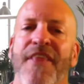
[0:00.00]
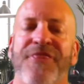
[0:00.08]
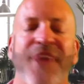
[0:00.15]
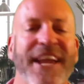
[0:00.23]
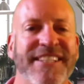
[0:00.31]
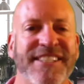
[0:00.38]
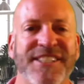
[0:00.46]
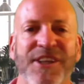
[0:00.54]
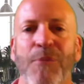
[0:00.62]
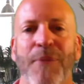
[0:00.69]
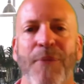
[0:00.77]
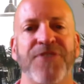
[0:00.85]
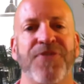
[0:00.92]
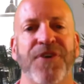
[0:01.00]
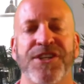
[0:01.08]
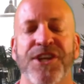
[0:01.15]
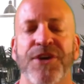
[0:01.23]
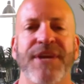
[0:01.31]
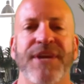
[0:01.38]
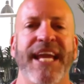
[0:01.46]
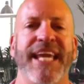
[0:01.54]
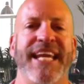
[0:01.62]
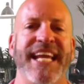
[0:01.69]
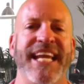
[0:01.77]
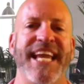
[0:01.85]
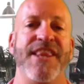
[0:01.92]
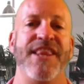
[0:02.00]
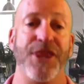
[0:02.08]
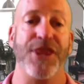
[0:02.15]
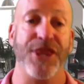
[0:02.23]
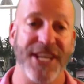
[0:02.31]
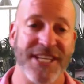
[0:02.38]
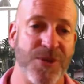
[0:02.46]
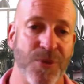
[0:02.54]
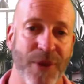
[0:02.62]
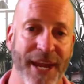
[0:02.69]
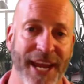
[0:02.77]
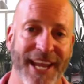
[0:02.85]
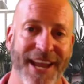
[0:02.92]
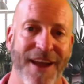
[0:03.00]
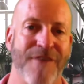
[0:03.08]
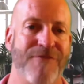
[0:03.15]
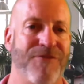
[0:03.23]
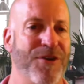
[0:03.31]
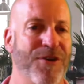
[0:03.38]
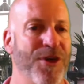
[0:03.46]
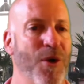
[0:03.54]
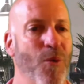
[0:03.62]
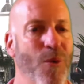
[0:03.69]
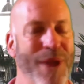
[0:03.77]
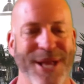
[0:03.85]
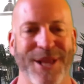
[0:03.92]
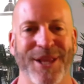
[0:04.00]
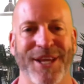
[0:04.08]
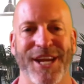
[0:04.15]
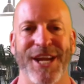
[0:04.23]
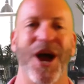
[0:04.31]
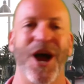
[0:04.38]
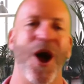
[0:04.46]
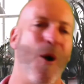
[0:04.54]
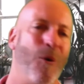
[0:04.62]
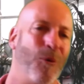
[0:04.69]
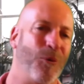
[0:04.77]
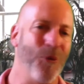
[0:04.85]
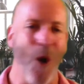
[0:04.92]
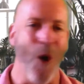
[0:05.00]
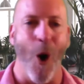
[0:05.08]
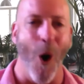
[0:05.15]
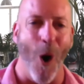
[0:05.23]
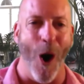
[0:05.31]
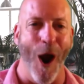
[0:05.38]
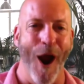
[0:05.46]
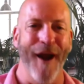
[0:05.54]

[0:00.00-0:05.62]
Thanks so much for tuning in again this week for the weekly roar.